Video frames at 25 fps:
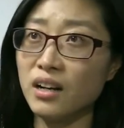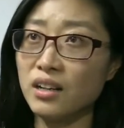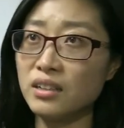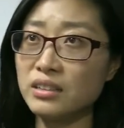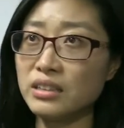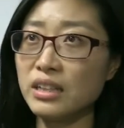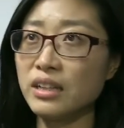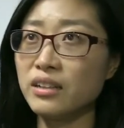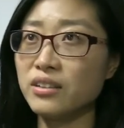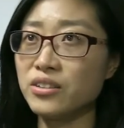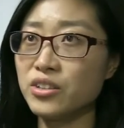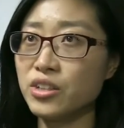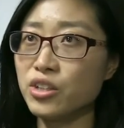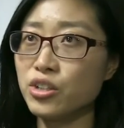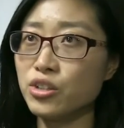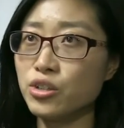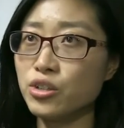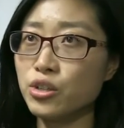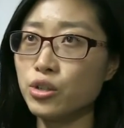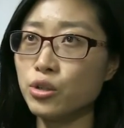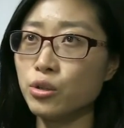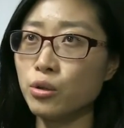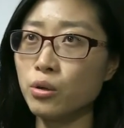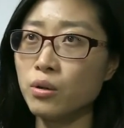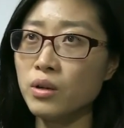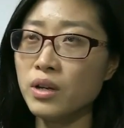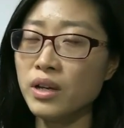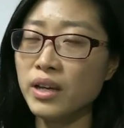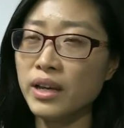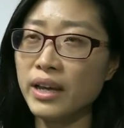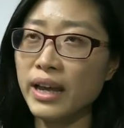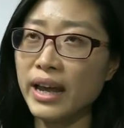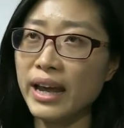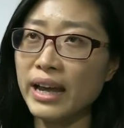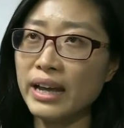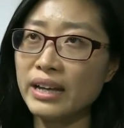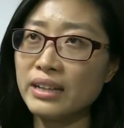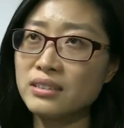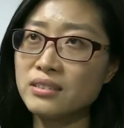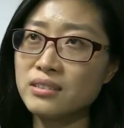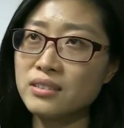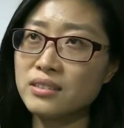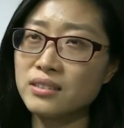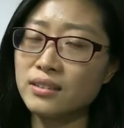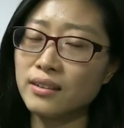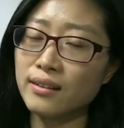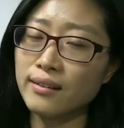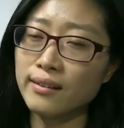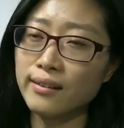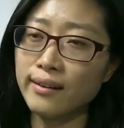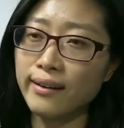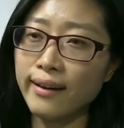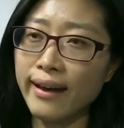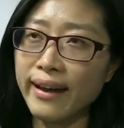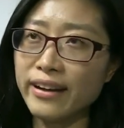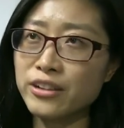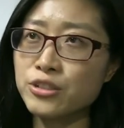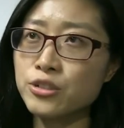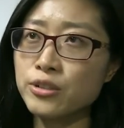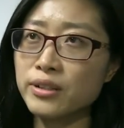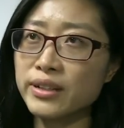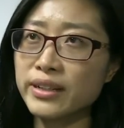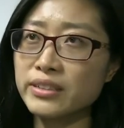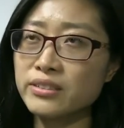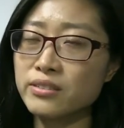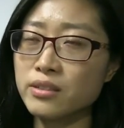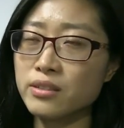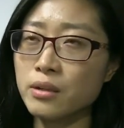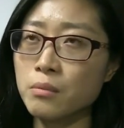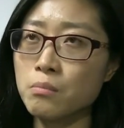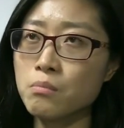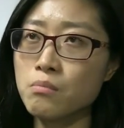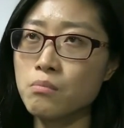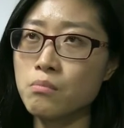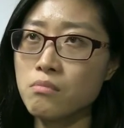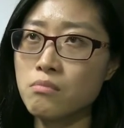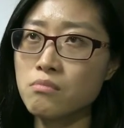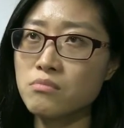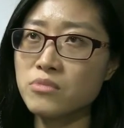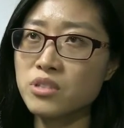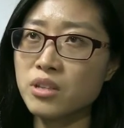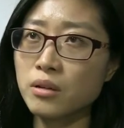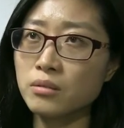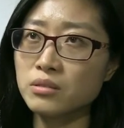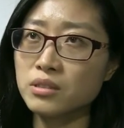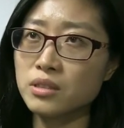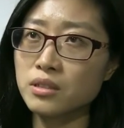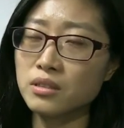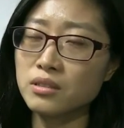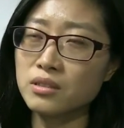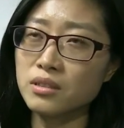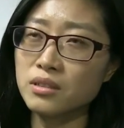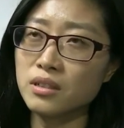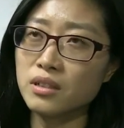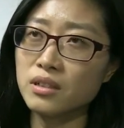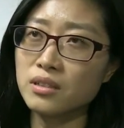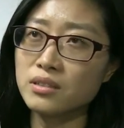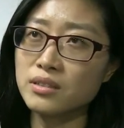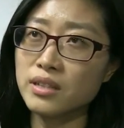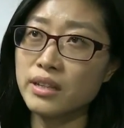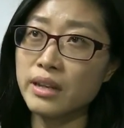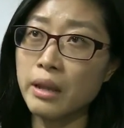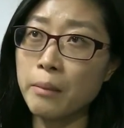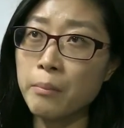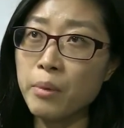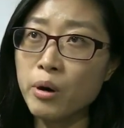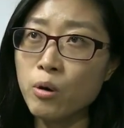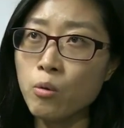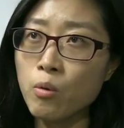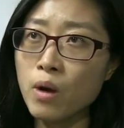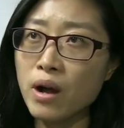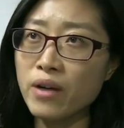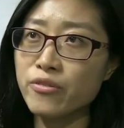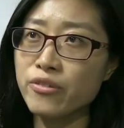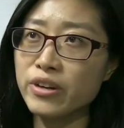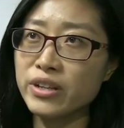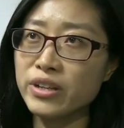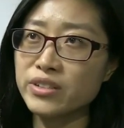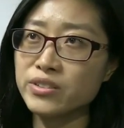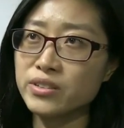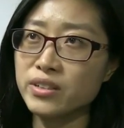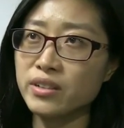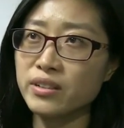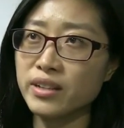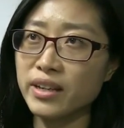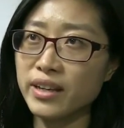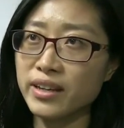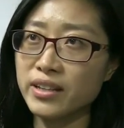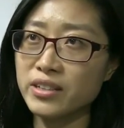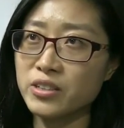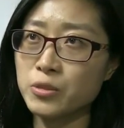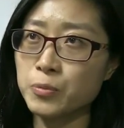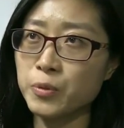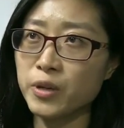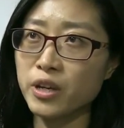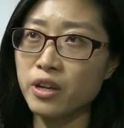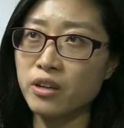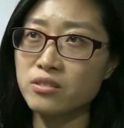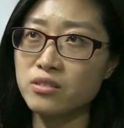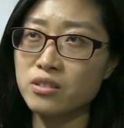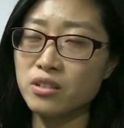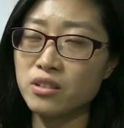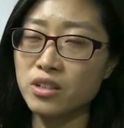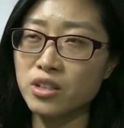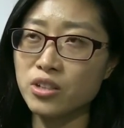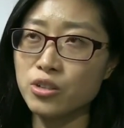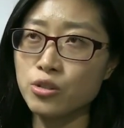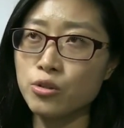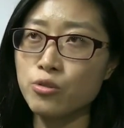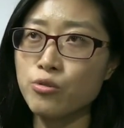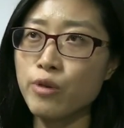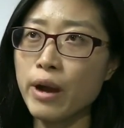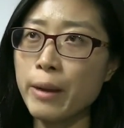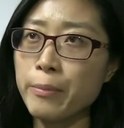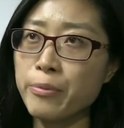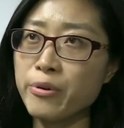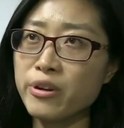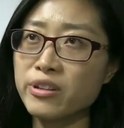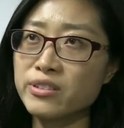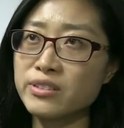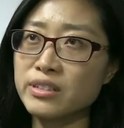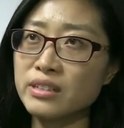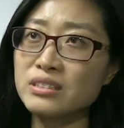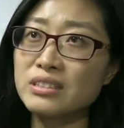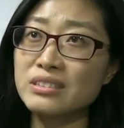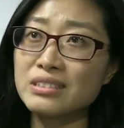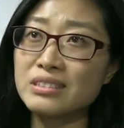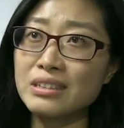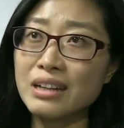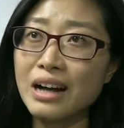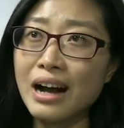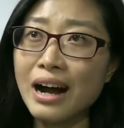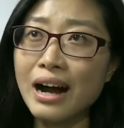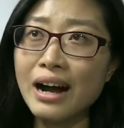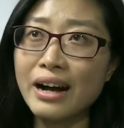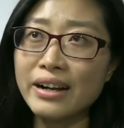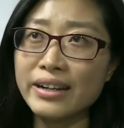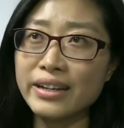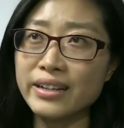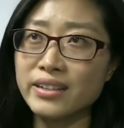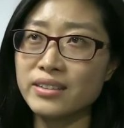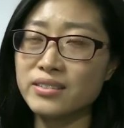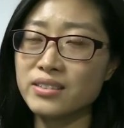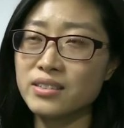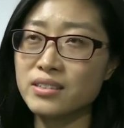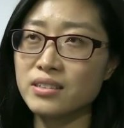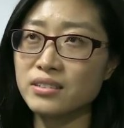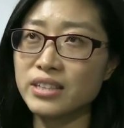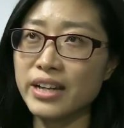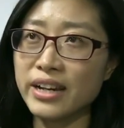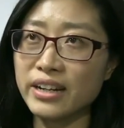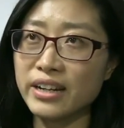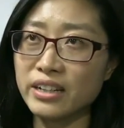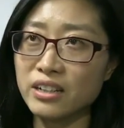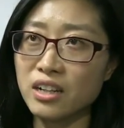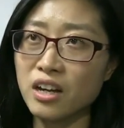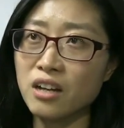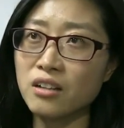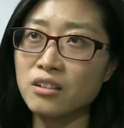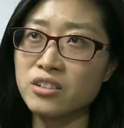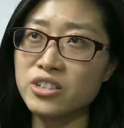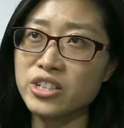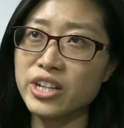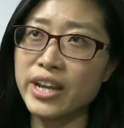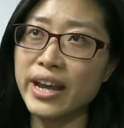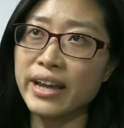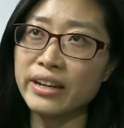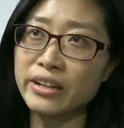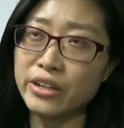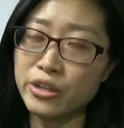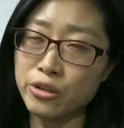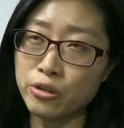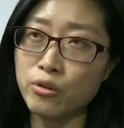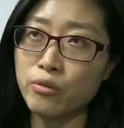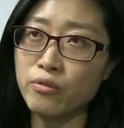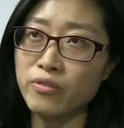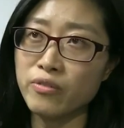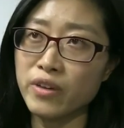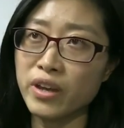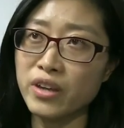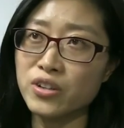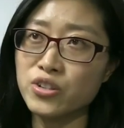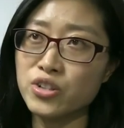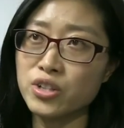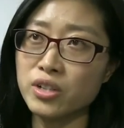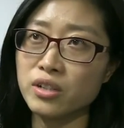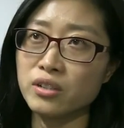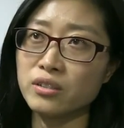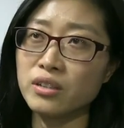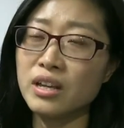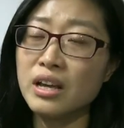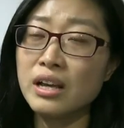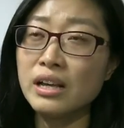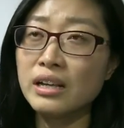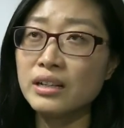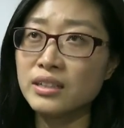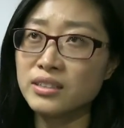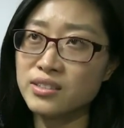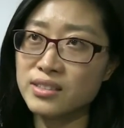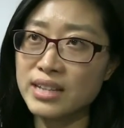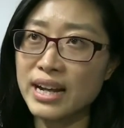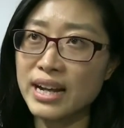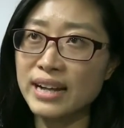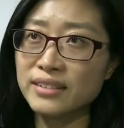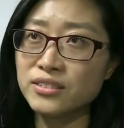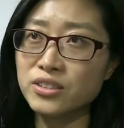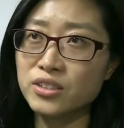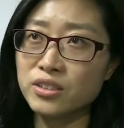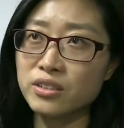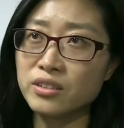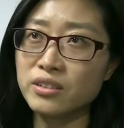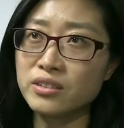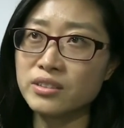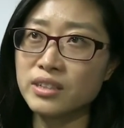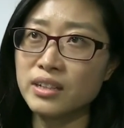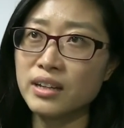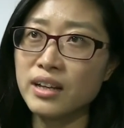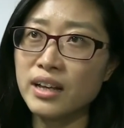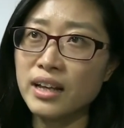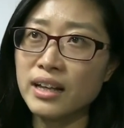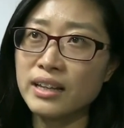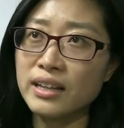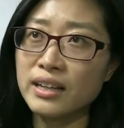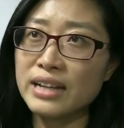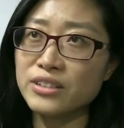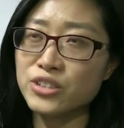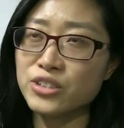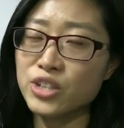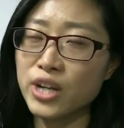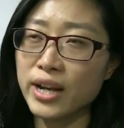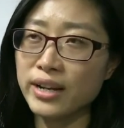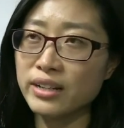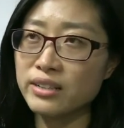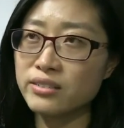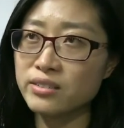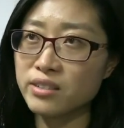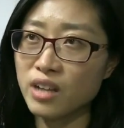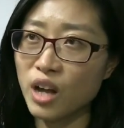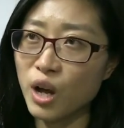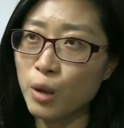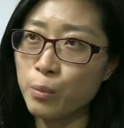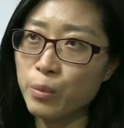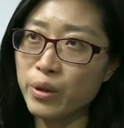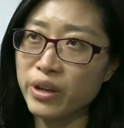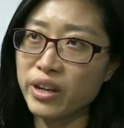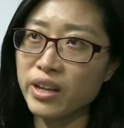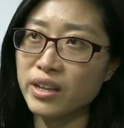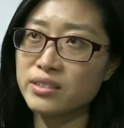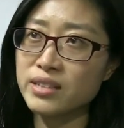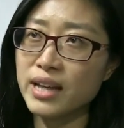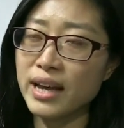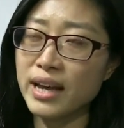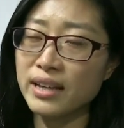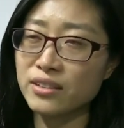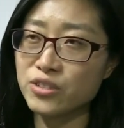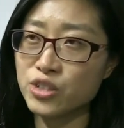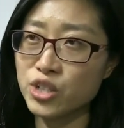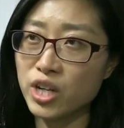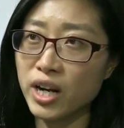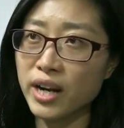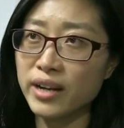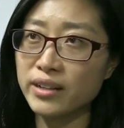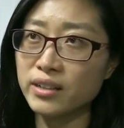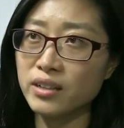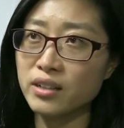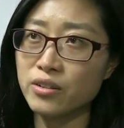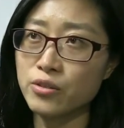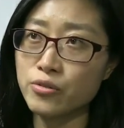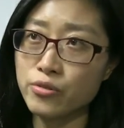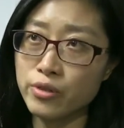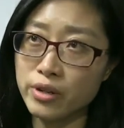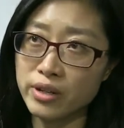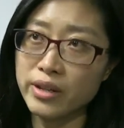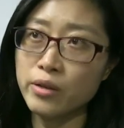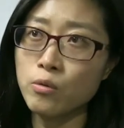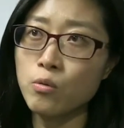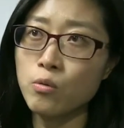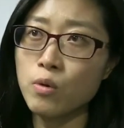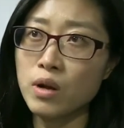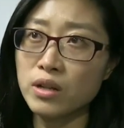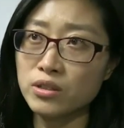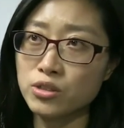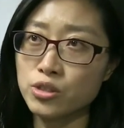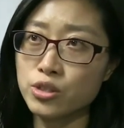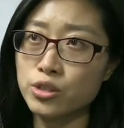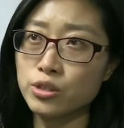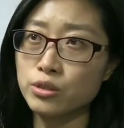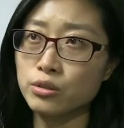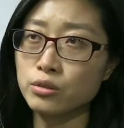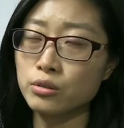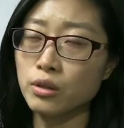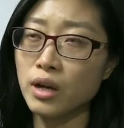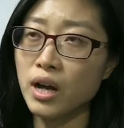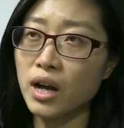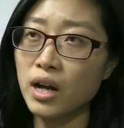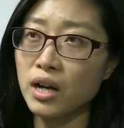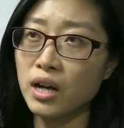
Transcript: in EU. And actually the number one reason is because EU represents the highest technology and innovation standard that Chinese companies and China really want to